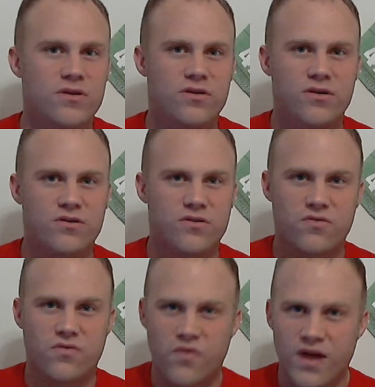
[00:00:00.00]
You're
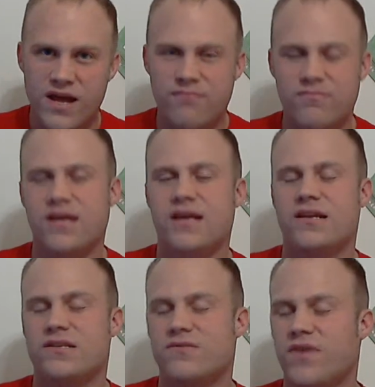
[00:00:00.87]
crammed in,
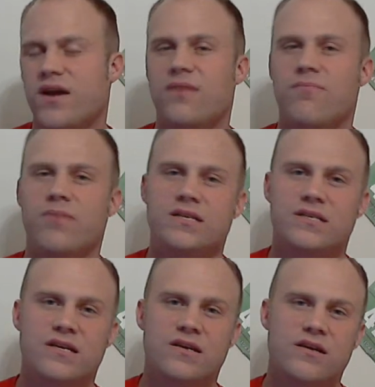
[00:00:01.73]
it's very
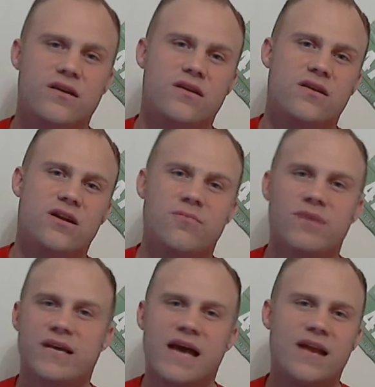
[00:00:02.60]
busy. You're going
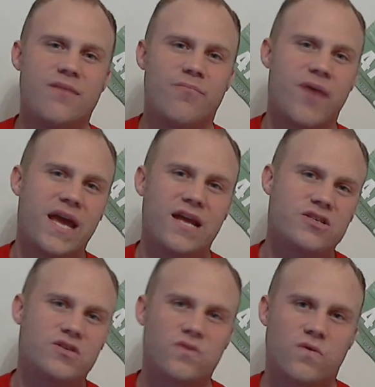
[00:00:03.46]
to be kind of
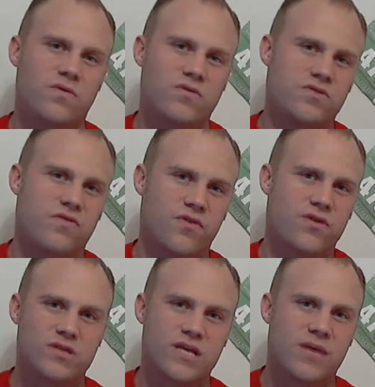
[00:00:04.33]
banging shoulders the
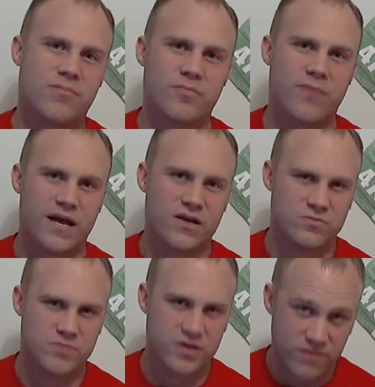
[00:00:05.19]
first couple
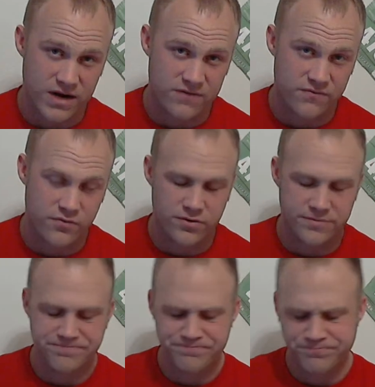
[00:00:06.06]
miles. Be ready for
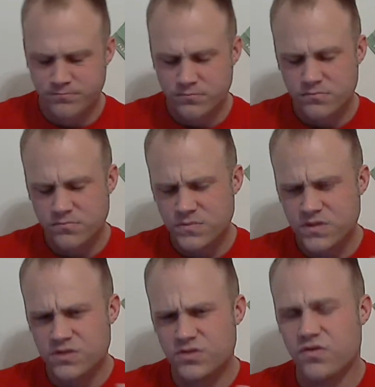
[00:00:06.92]

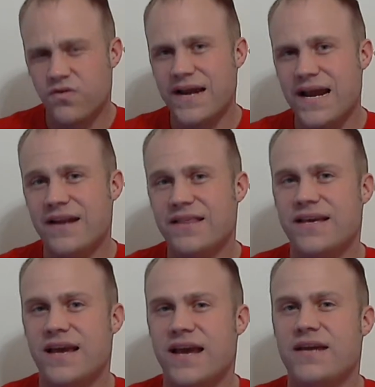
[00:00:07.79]
it. So right out of the
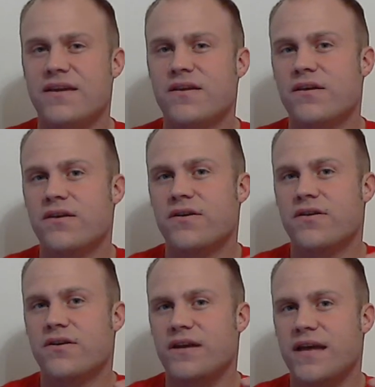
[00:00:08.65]
gate,
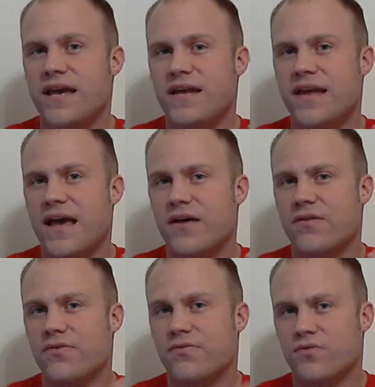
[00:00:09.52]
you're going to head
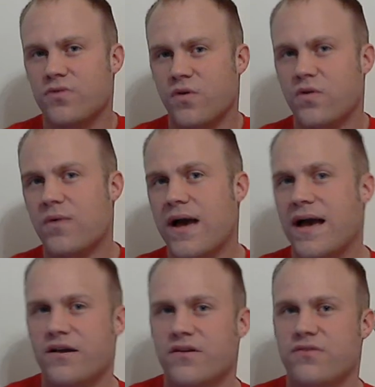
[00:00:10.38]
down through Lower
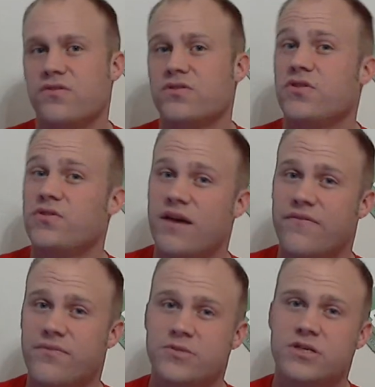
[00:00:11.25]
Wacker. Those of you
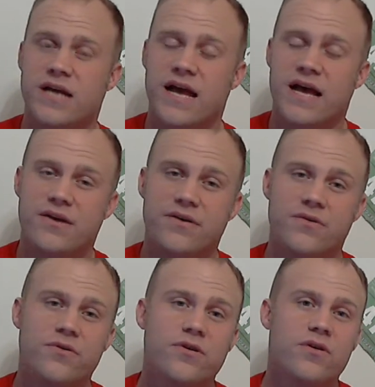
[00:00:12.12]
not from
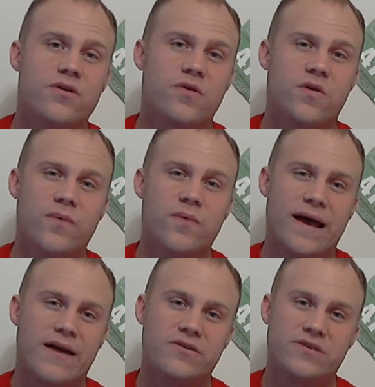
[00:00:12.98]
Chicago, Lower
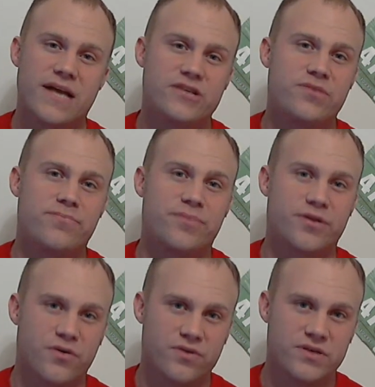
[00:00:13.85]
Wacker is actually
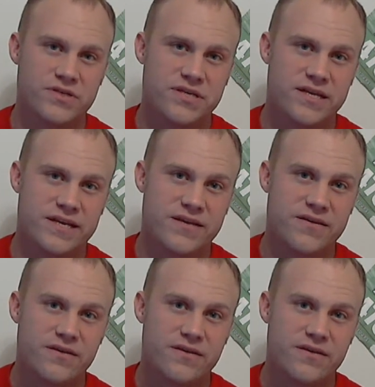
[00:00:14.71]
below the city.